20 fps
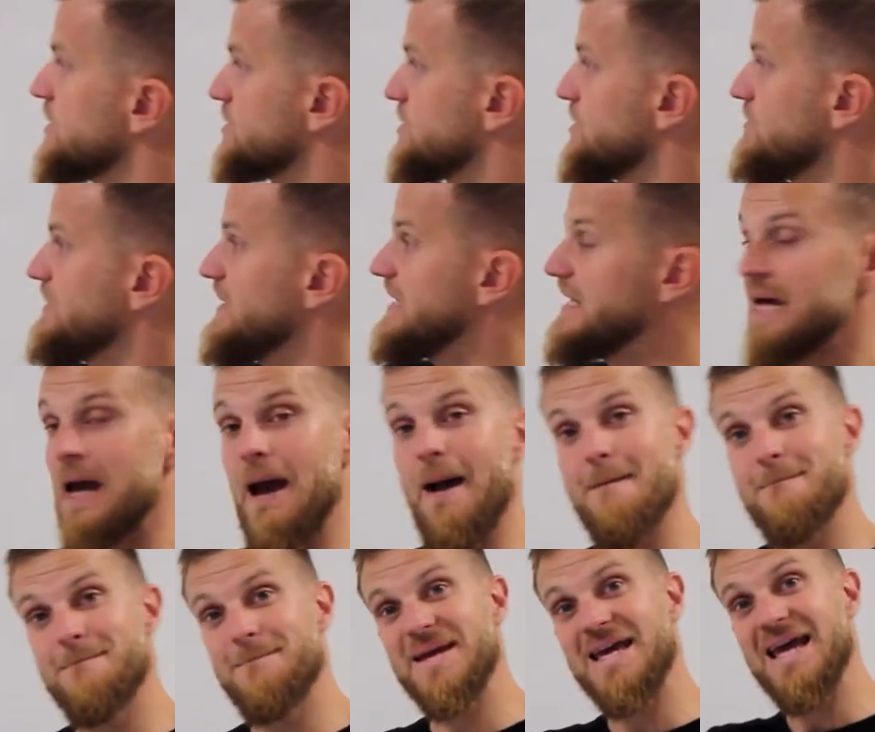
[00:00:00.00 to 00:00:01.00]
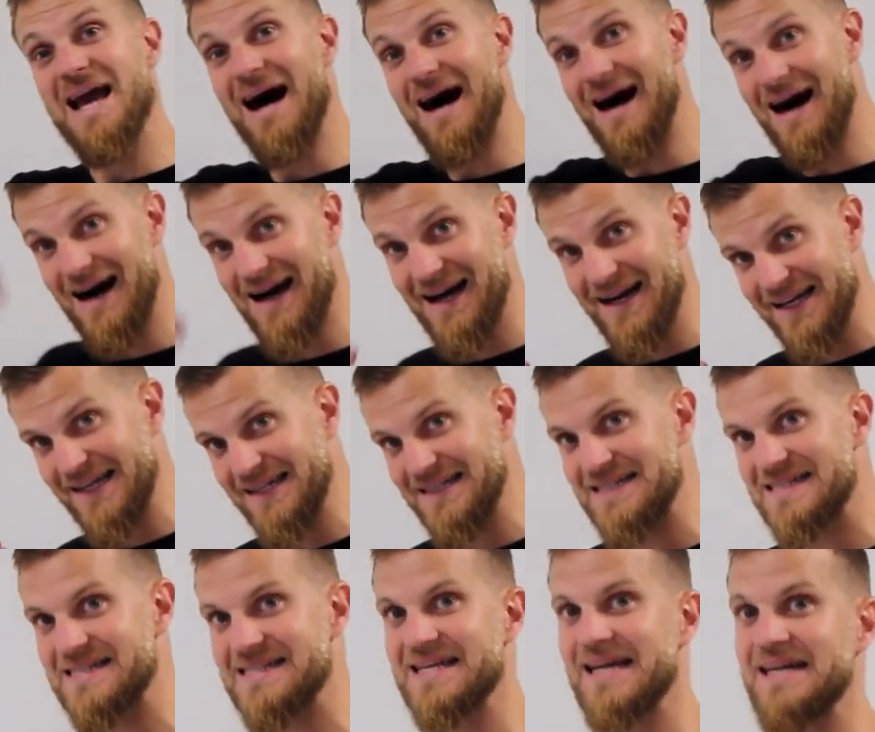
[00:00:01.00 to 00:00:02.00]
To be
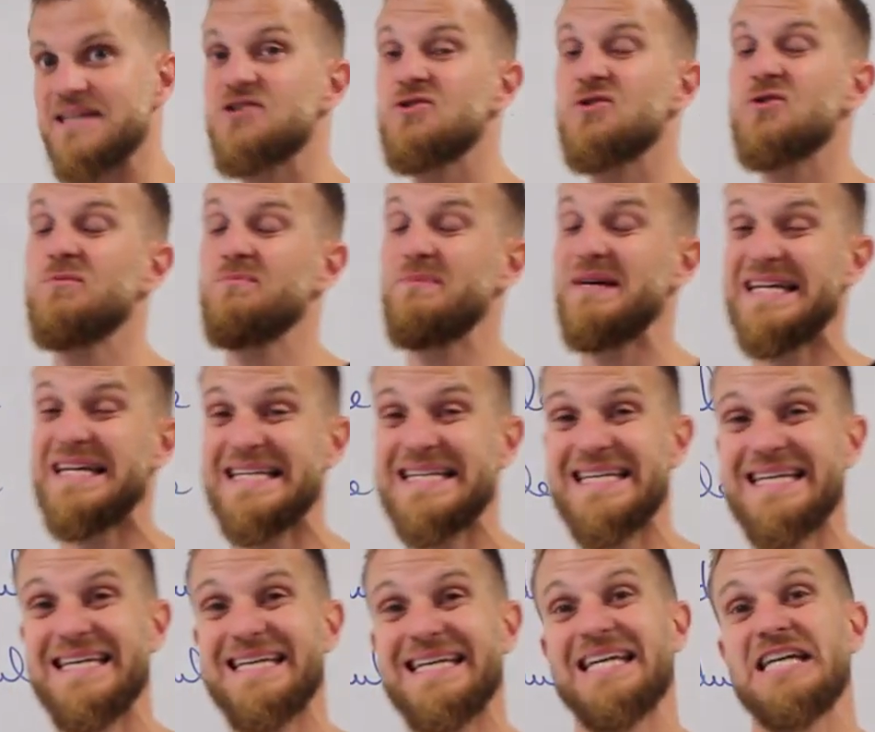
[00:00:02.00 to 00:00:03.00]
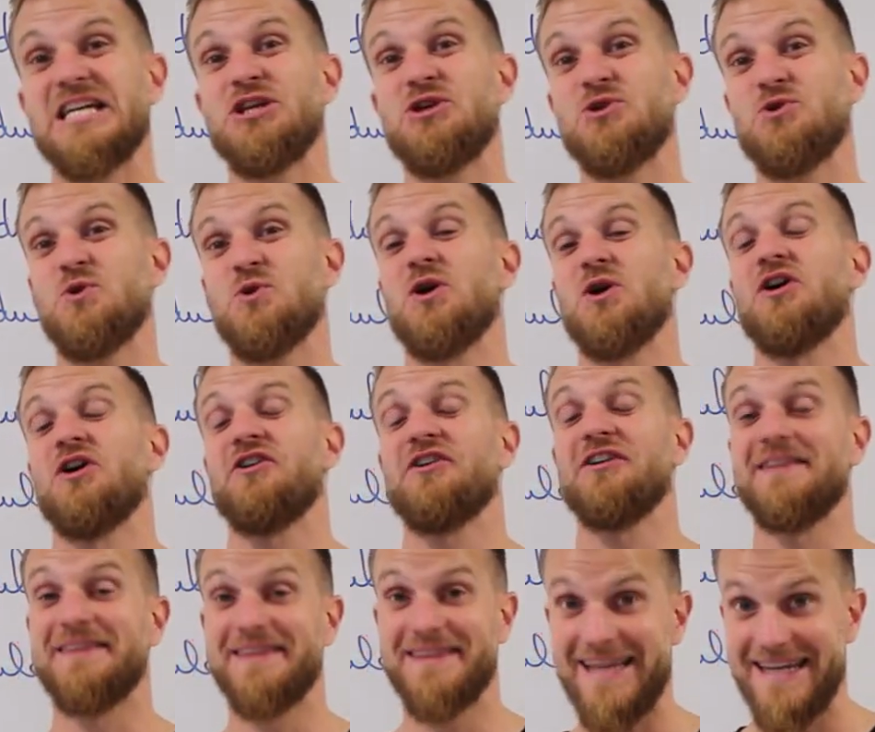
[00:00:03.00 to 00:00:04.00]
behind schedule, meaning you are
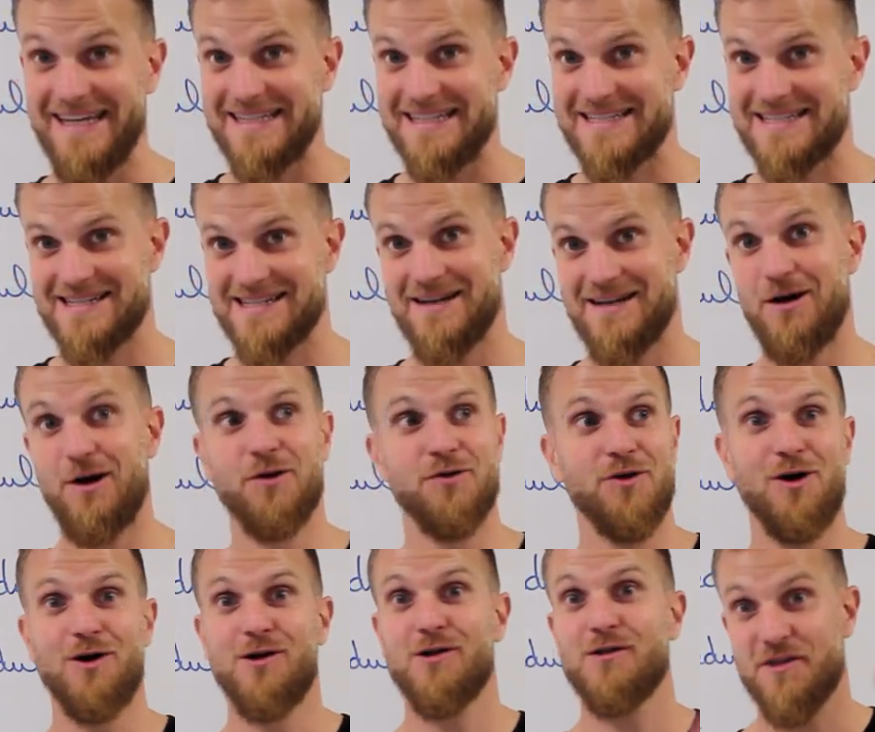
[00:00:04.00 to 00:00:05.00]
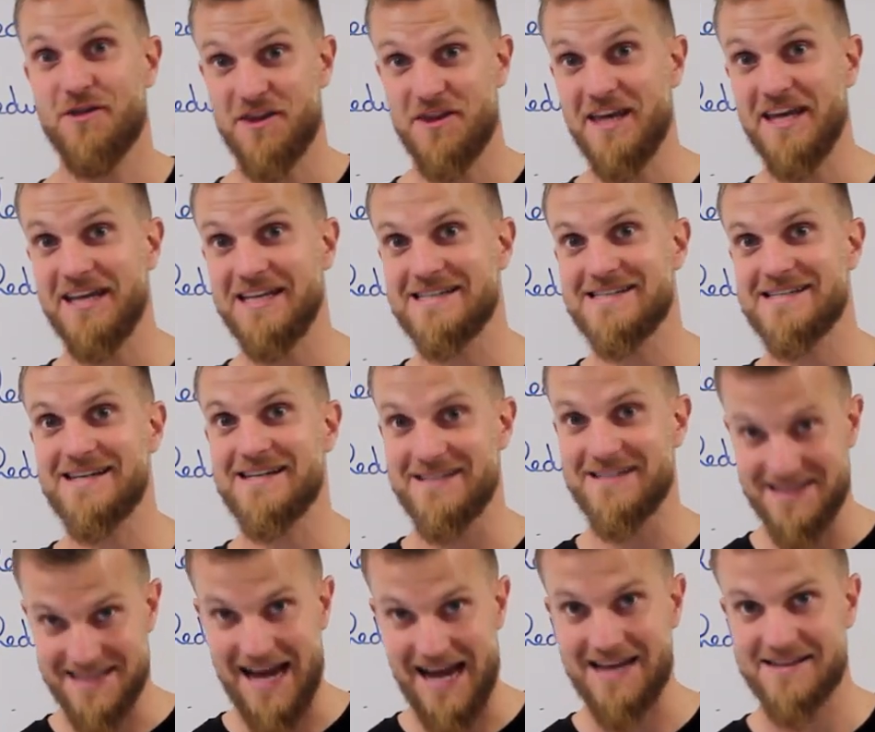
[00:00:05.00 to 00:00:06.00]
late on all the things and
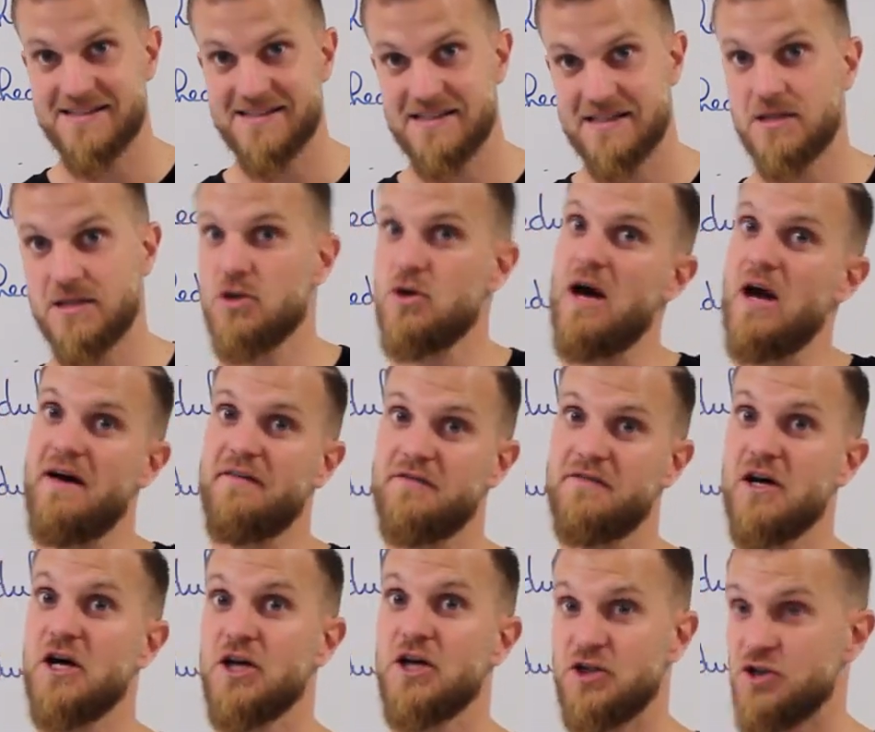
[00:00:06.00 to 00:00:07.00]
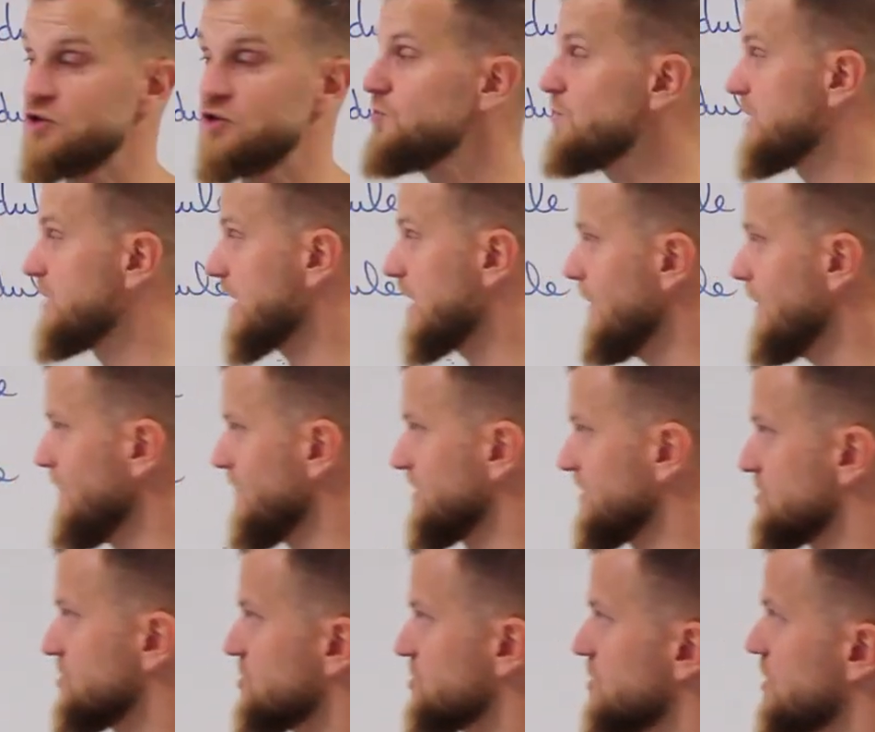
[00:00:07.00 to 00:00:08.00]
the tasks you have to do and
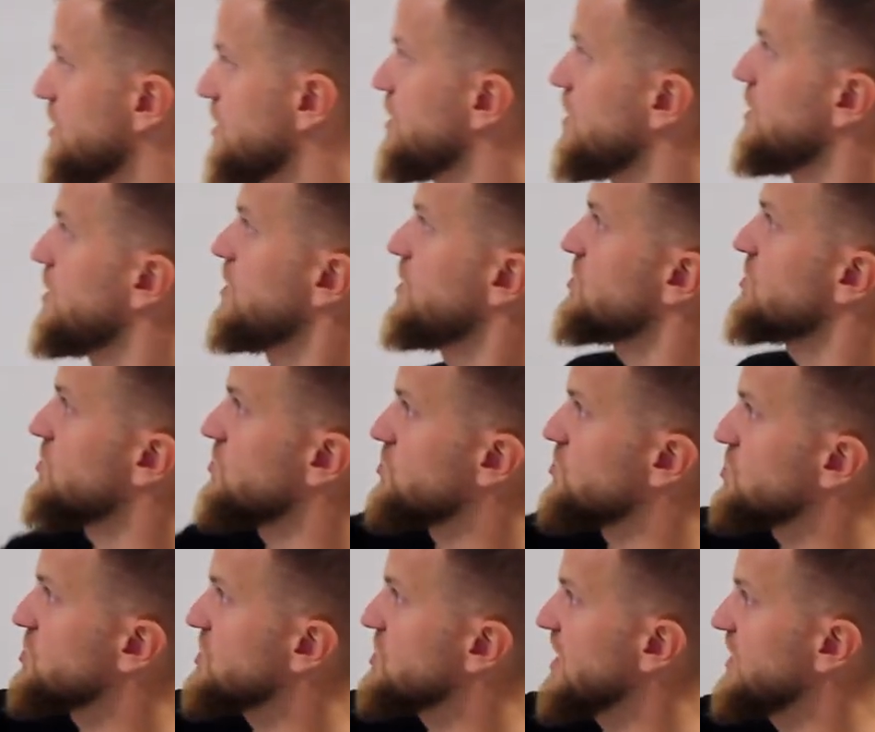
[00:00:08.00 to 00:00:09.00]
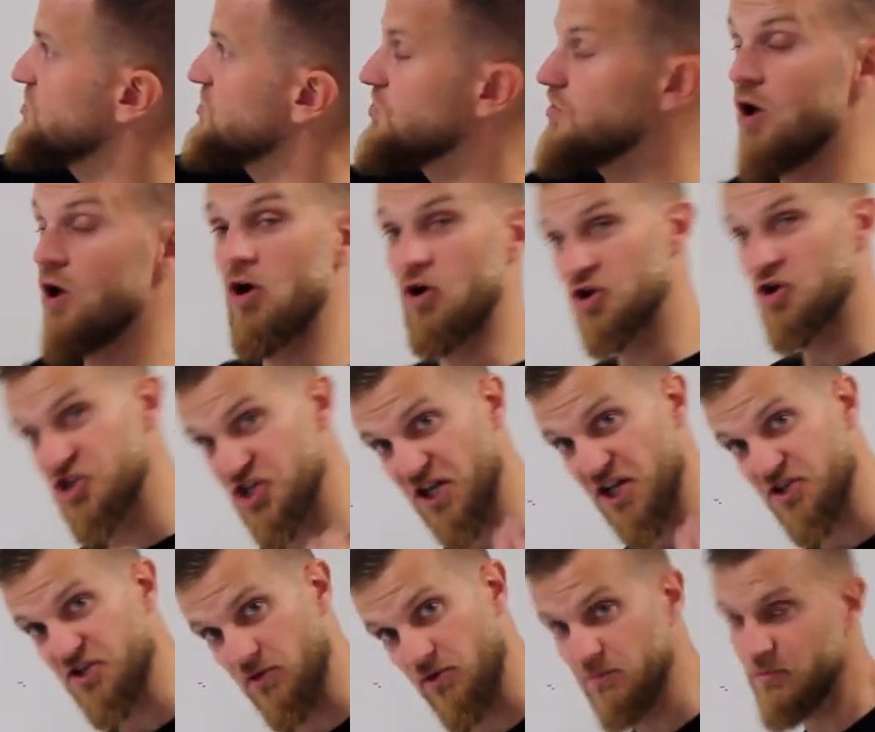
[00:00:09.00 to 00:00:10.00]
accomplish. So schedule or
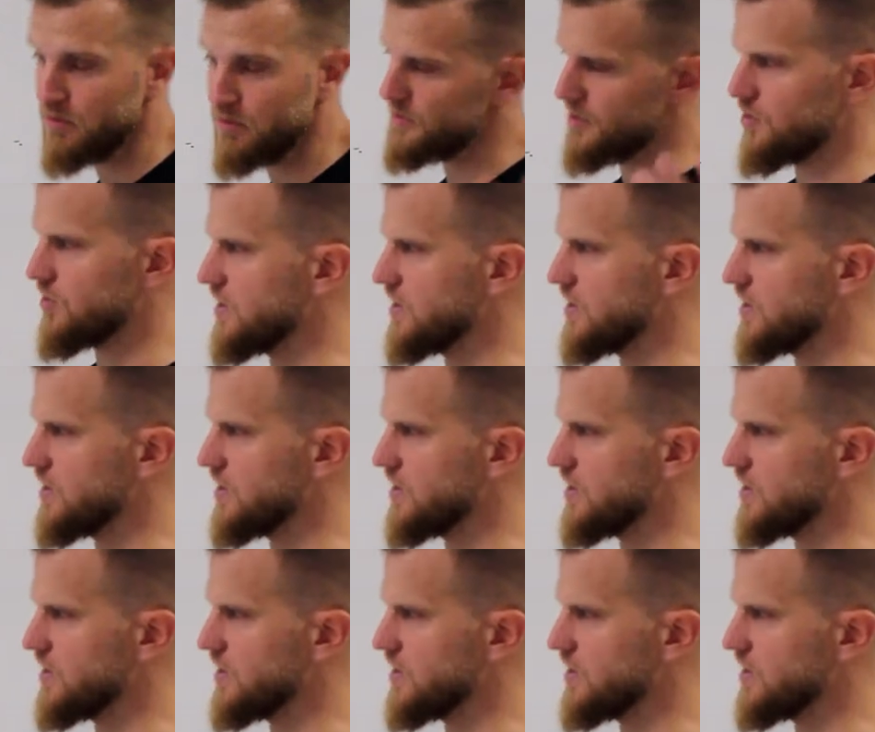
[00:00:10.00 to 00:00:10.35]
schedule, both are